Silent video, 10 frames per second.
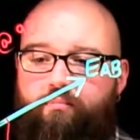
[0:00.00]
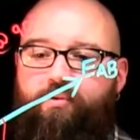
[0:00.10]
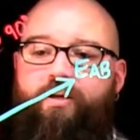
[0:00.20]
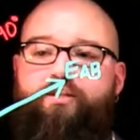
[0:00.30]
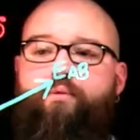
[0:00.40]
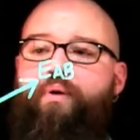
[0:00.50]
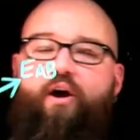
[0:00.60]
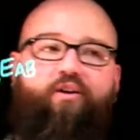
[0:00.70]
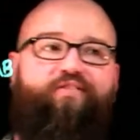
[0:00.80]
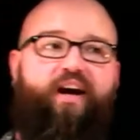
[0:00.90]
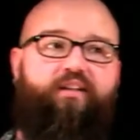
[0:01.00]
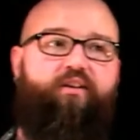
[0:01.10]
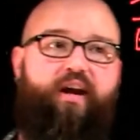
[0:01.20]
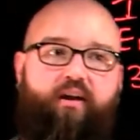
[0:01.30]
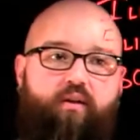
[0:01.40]
plus our power
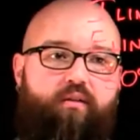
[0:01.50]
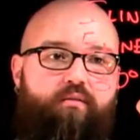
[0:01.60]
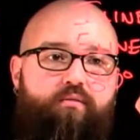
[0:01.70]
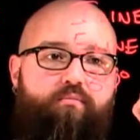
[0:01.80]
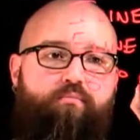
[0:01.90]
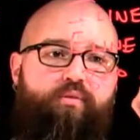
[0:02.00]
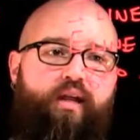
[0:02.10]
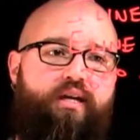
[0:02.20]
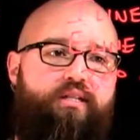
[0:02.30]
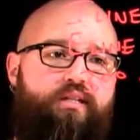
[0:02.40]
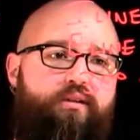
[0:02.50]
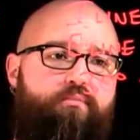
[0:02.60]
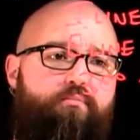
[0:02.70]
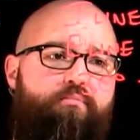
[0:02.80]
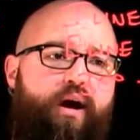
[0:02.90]
factor angle, plus
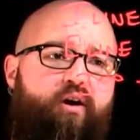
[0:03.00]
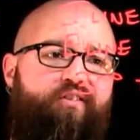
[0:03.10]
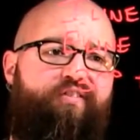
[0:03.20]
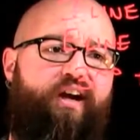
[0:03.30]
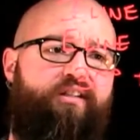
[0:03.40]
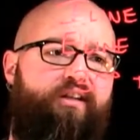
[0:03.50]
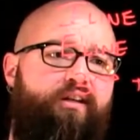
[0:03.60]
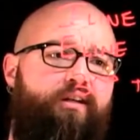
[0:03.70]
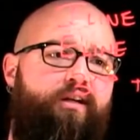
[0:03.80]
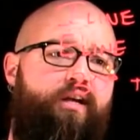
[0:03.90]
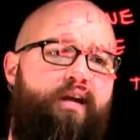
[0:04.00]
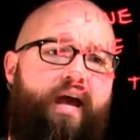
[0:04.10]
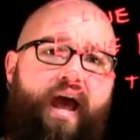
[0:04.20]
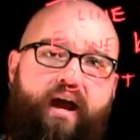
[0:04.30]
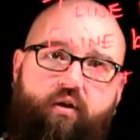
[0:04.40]
power factor
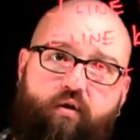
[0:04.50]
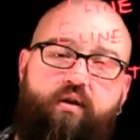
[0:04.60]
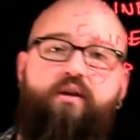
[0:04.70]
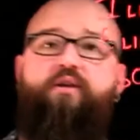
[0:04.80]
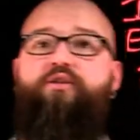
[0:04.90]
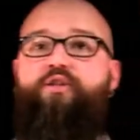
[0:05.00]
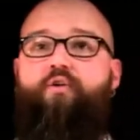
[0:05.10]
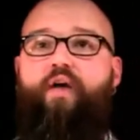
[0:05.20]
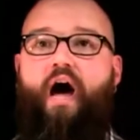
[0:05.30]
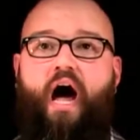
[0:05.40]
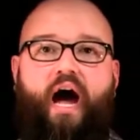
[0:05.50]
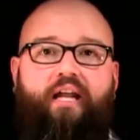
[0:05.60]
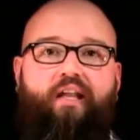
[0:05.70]
angle. So the I